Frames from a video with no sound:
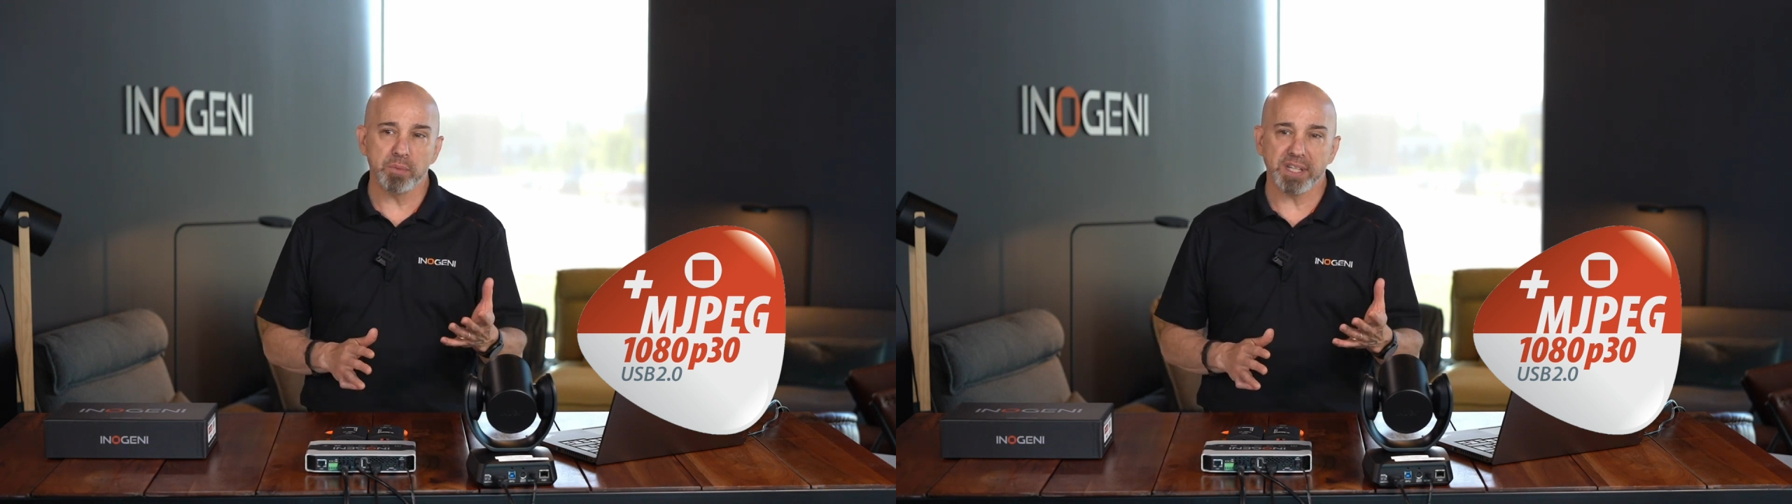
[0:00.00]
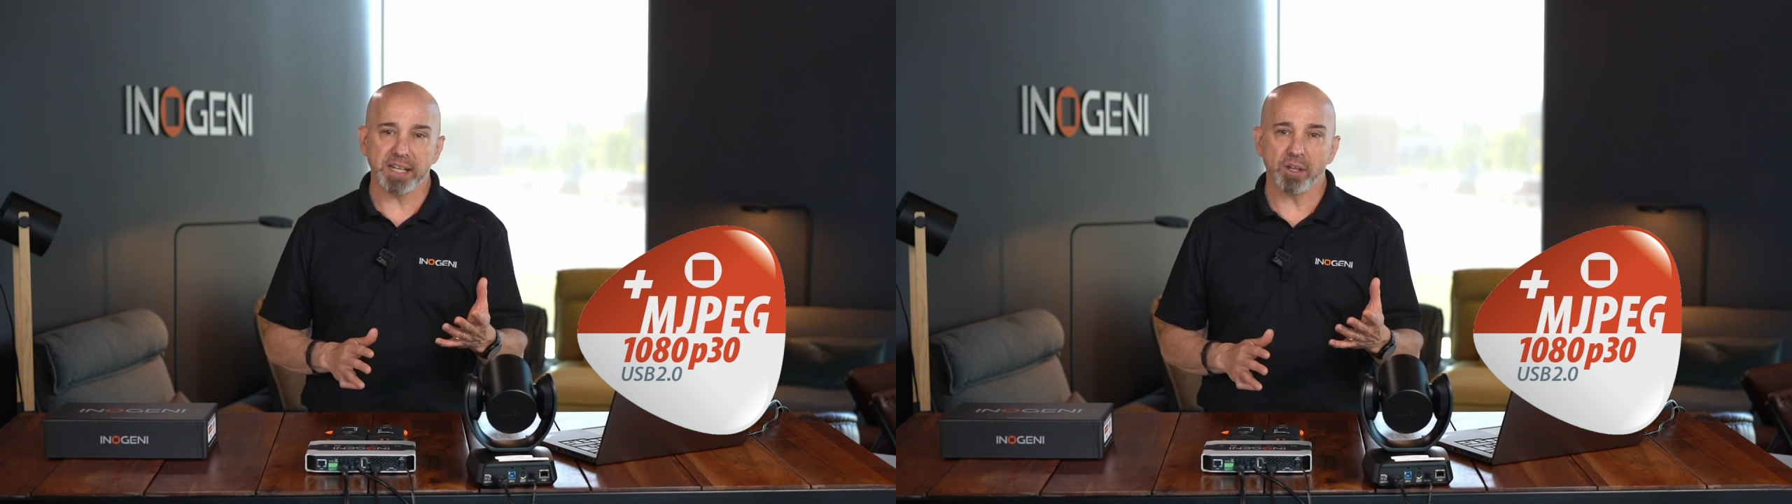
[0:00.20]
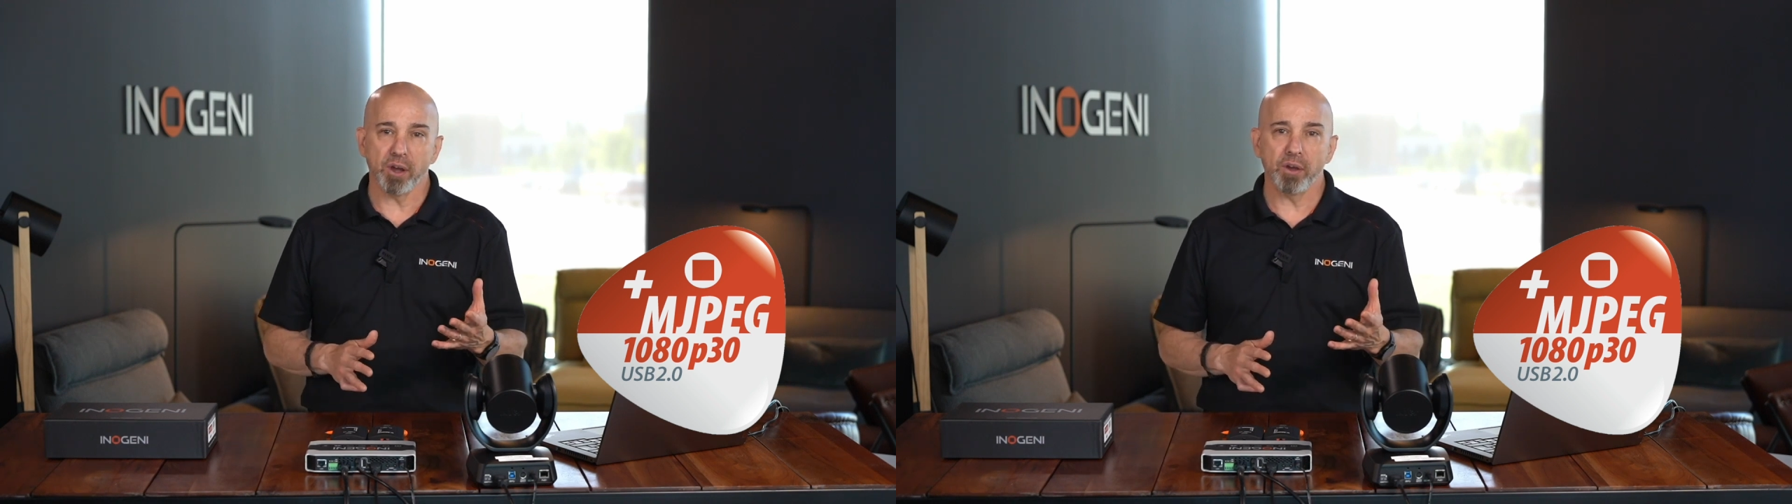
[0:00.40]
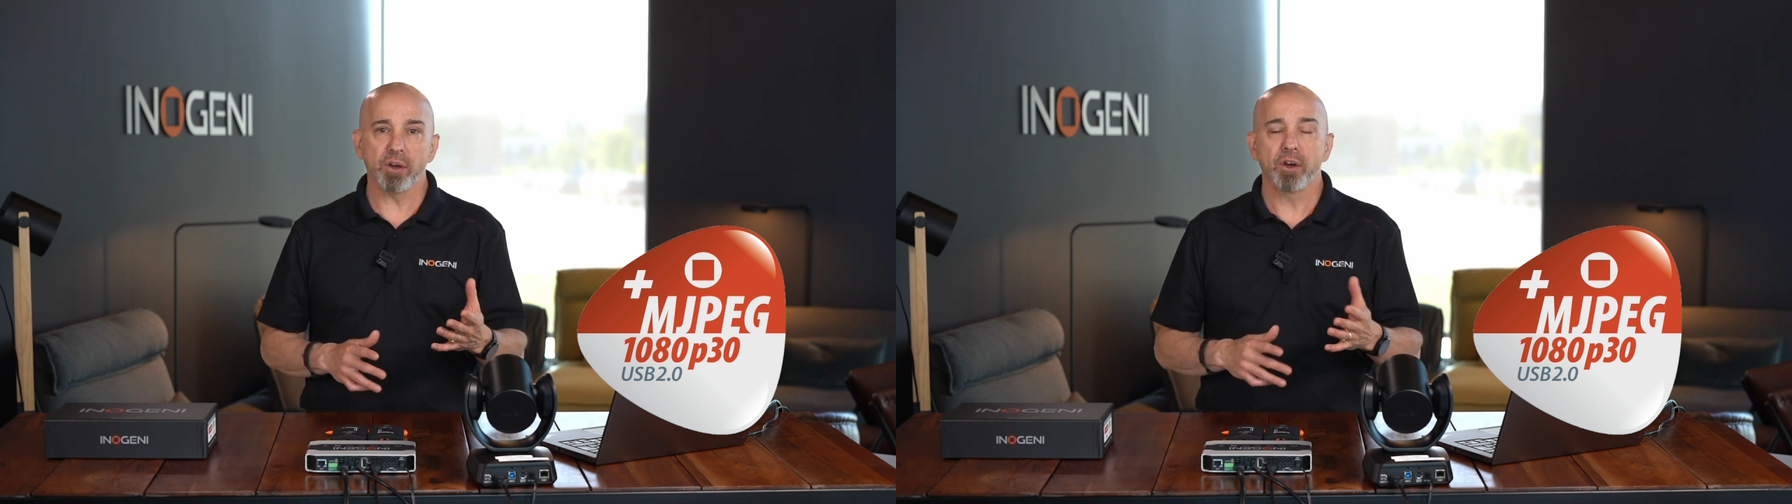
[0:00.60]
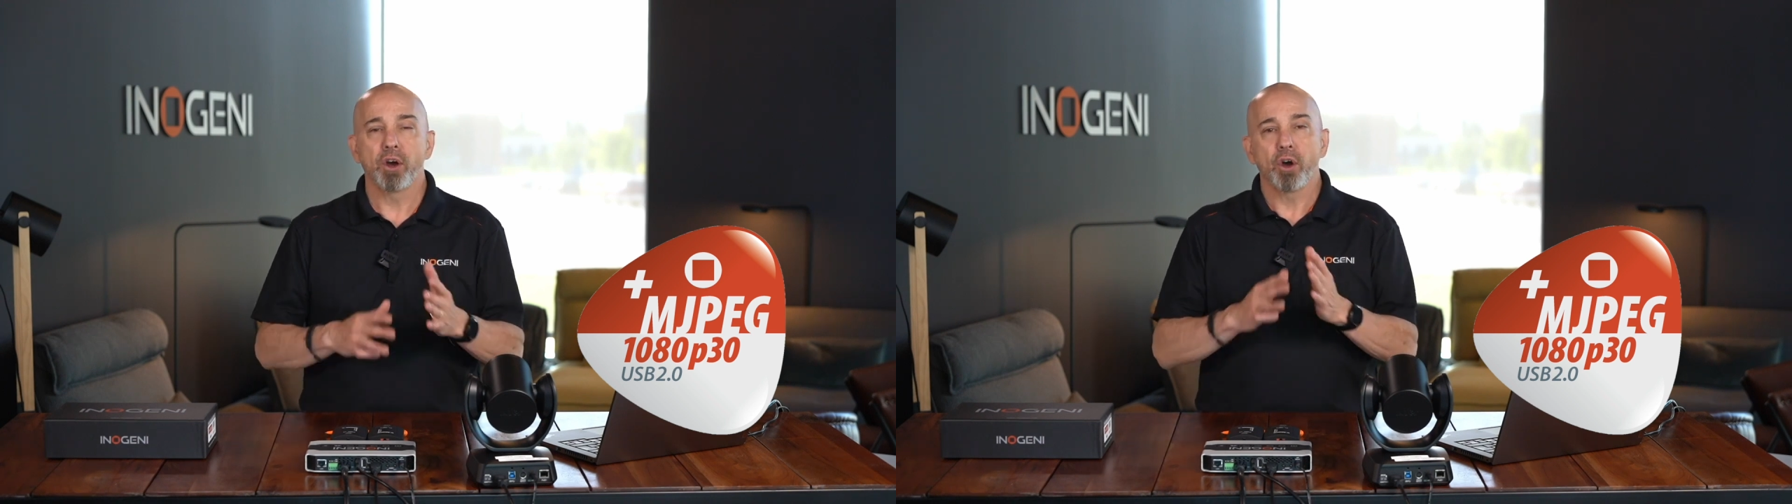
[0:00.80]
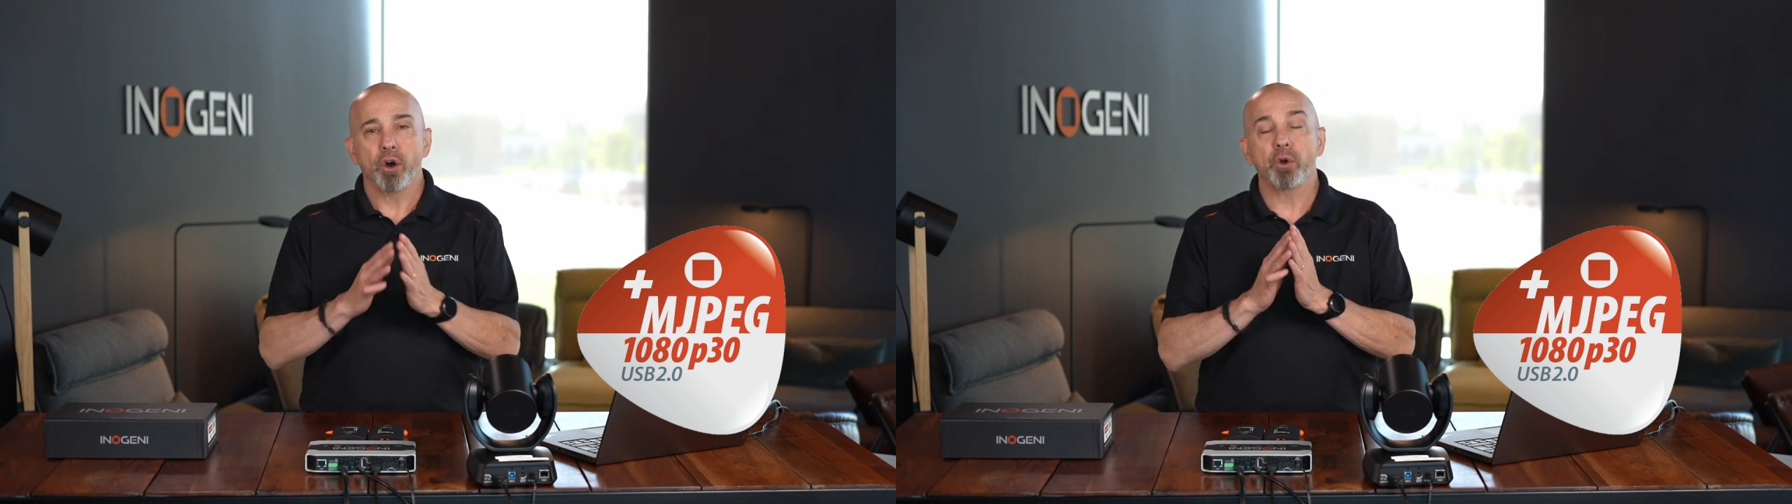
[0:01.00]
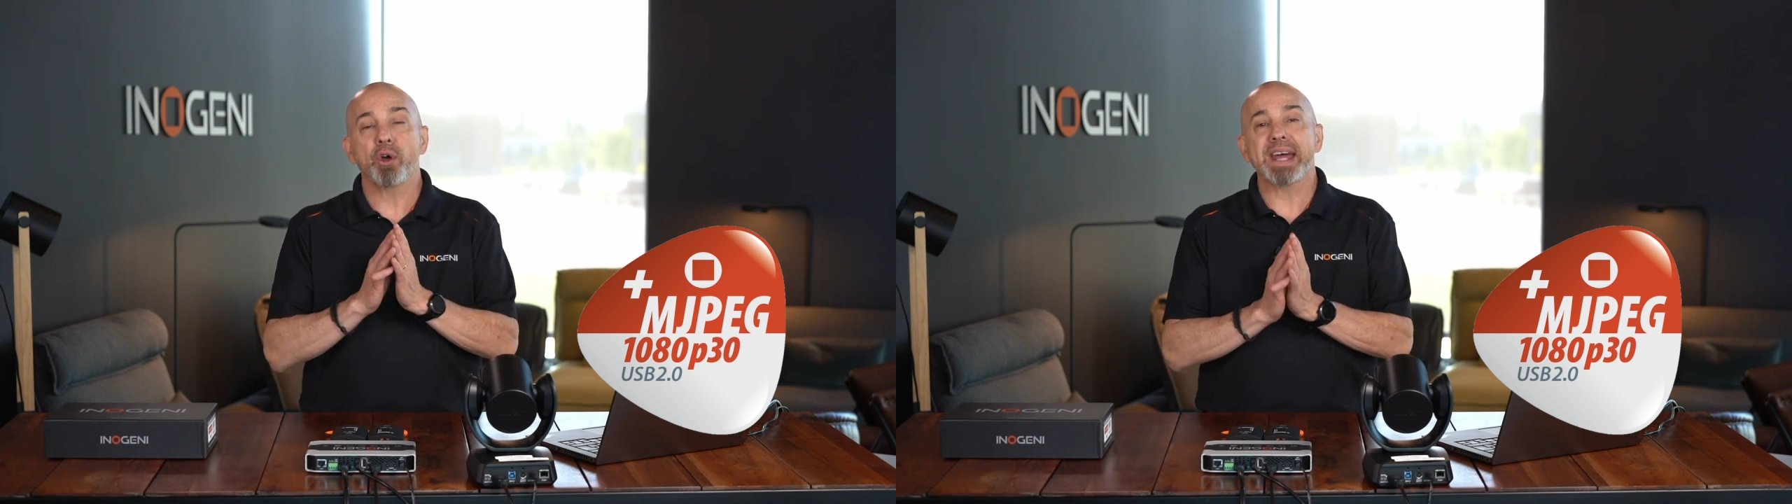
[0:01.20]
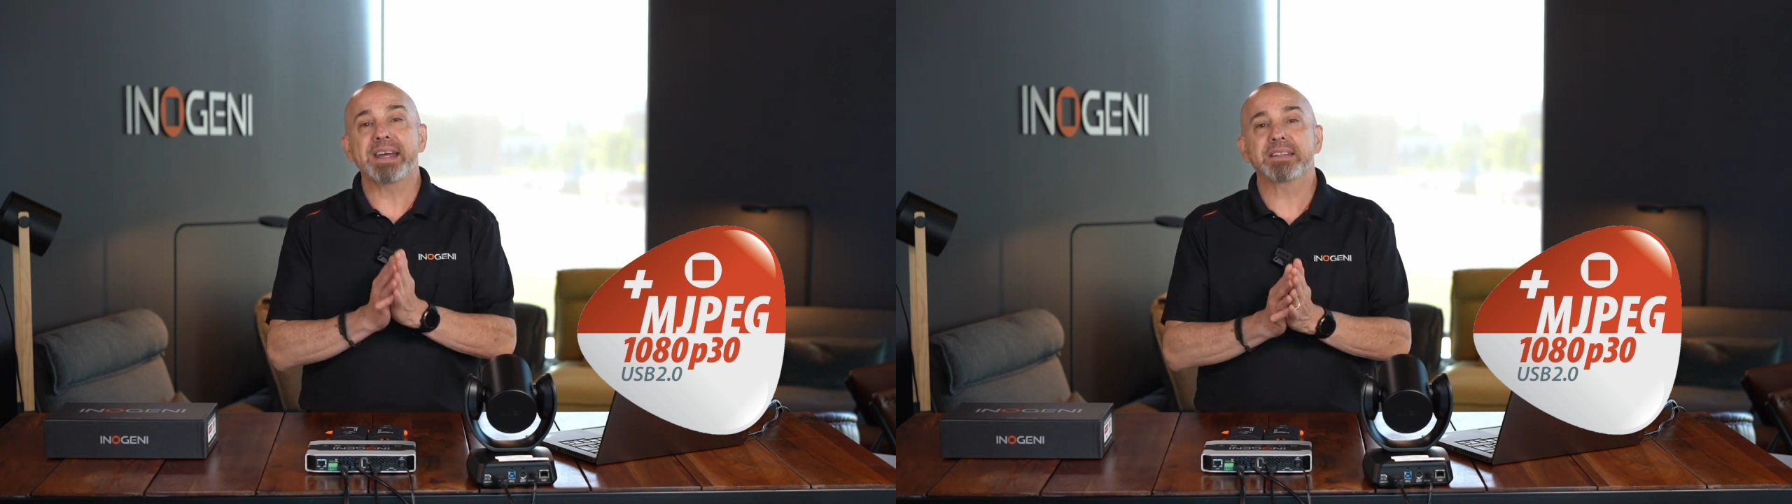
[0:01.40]
equipment,
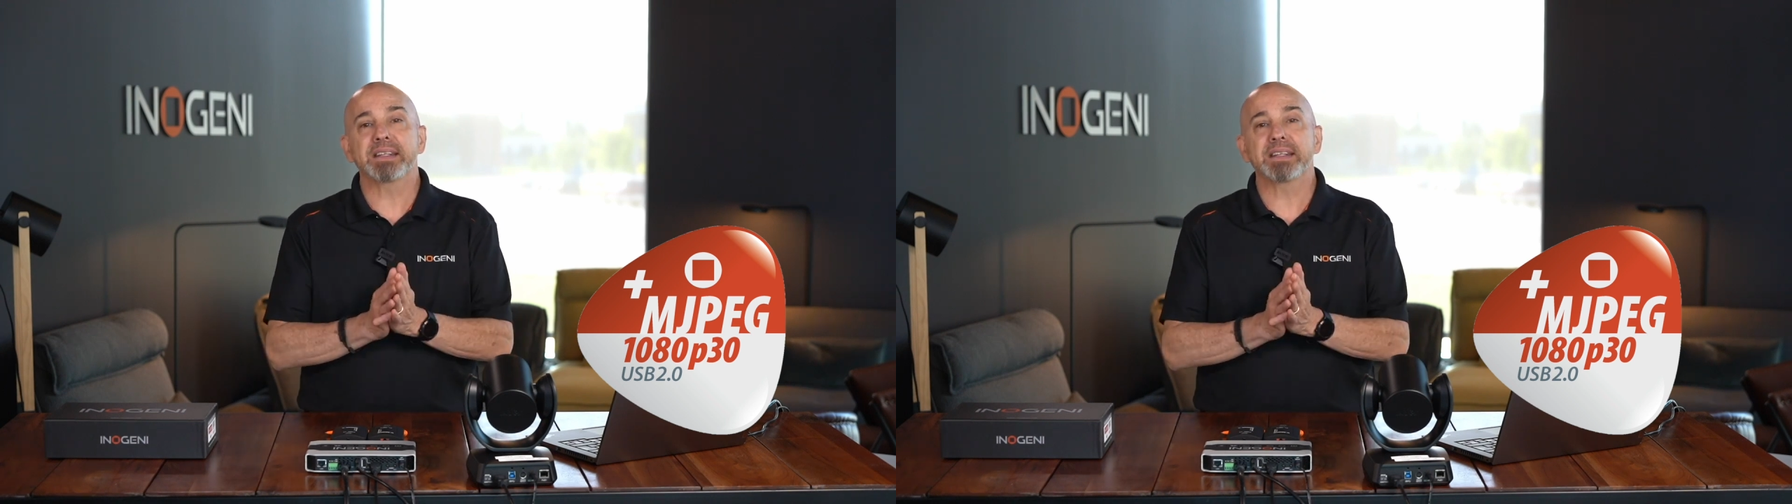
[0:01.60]
converters,